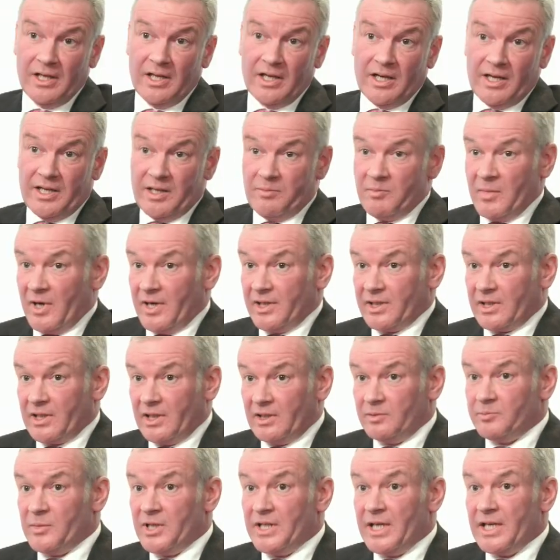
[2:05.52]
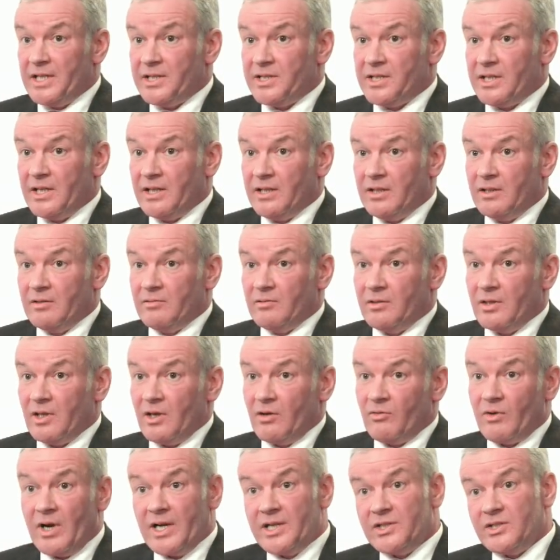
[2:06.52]
And it might culminate in
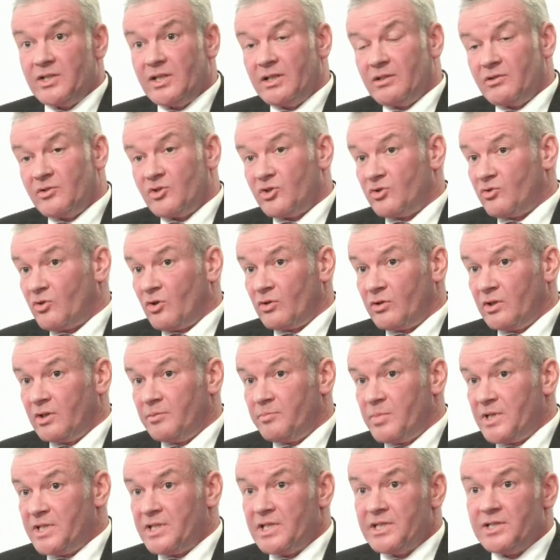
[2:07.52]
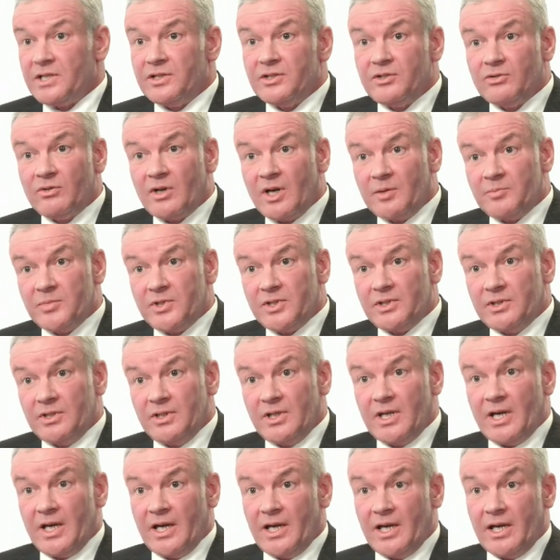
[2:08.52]
arranging stronger business
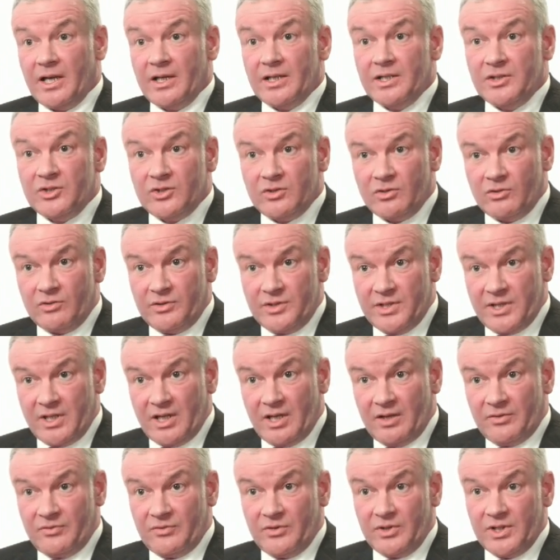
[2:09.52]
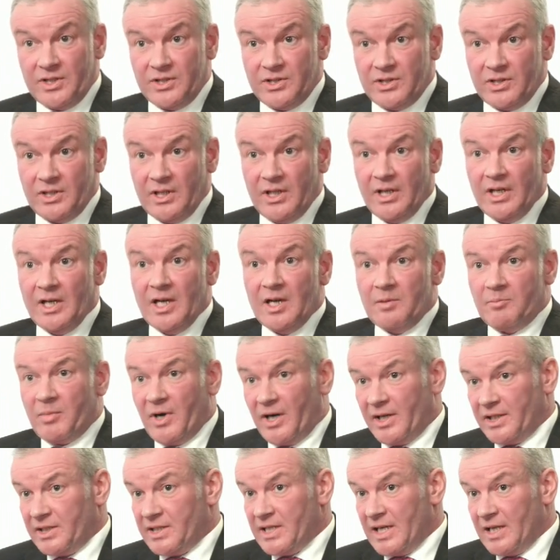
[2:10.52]
interruption insurance coverage,
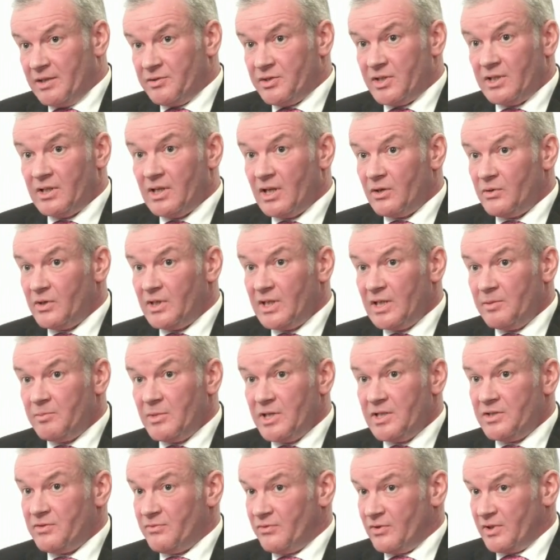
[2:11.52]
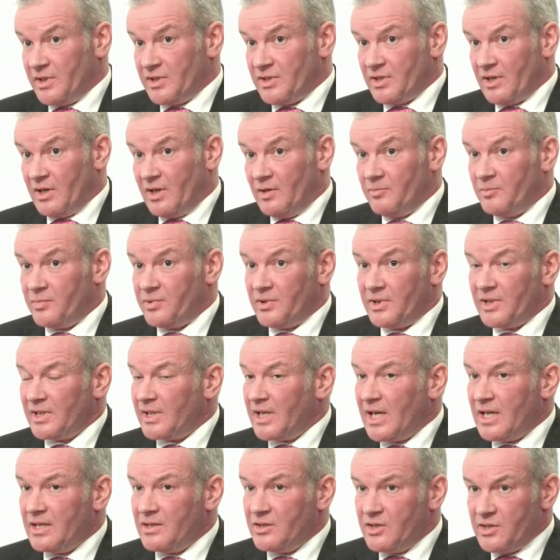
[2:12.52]
buying down to lower limits, for example.
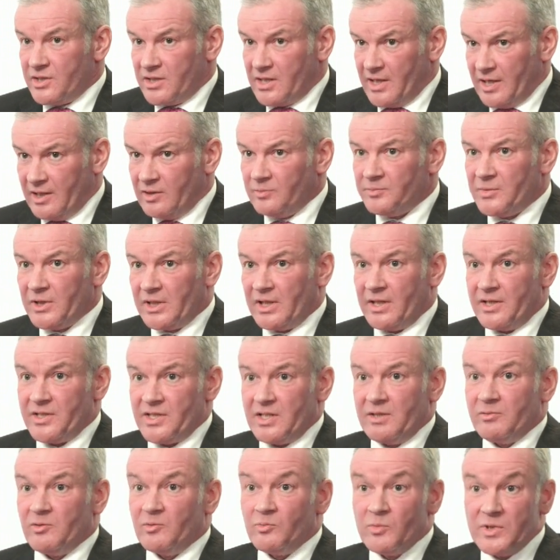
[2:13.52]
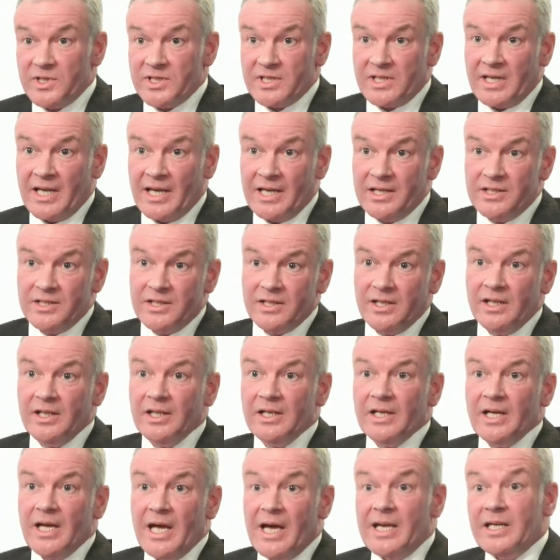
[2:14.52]
Again, just to help the customer withstand
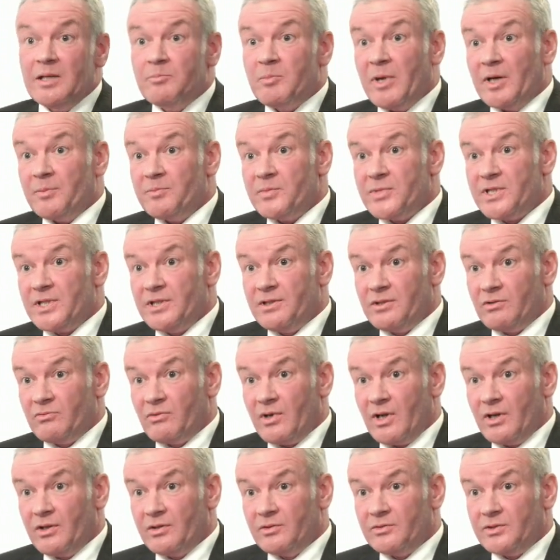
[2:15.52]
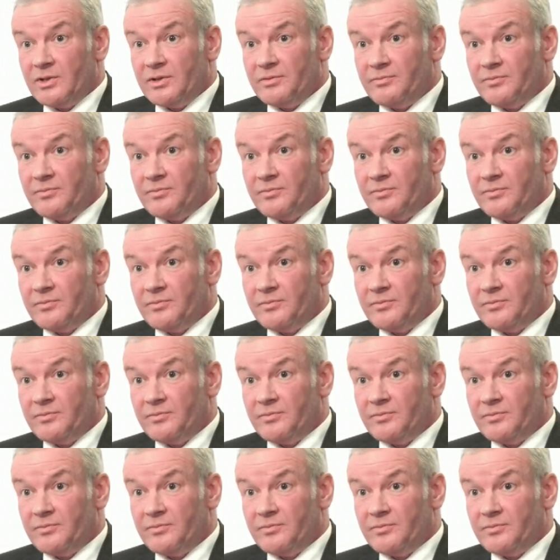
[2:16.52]
any bumps in the road.